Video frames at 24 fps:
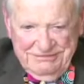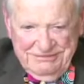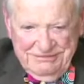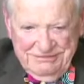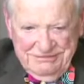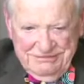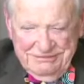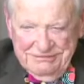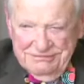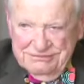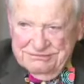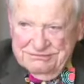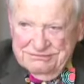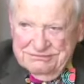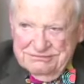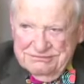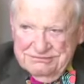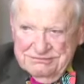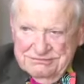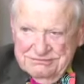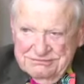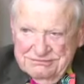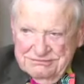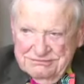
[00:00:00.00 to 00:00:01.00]
Other
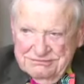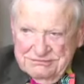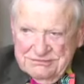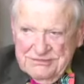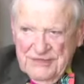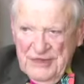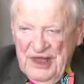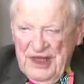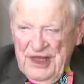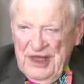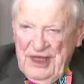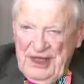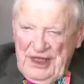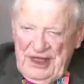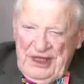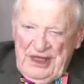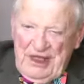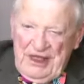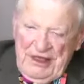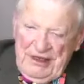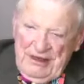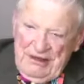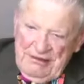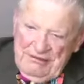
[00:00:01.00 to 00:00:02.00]
than, than the story
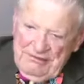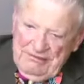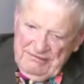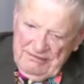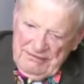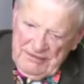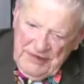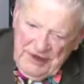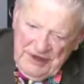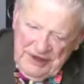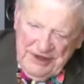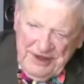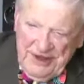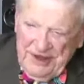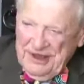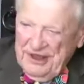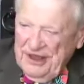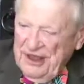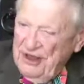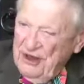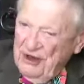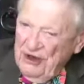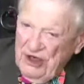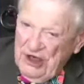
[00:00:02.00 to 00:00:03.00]
you said about the woman yeah.
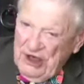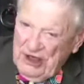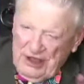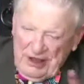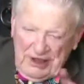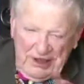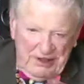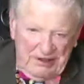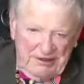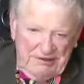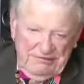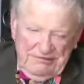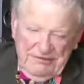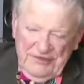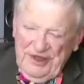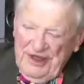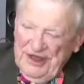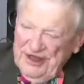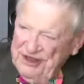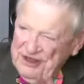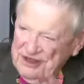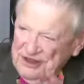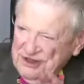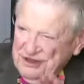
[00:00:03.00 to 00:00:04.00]
who looked down um, on the um,
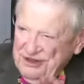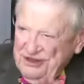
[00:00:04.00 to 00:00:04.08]
rings.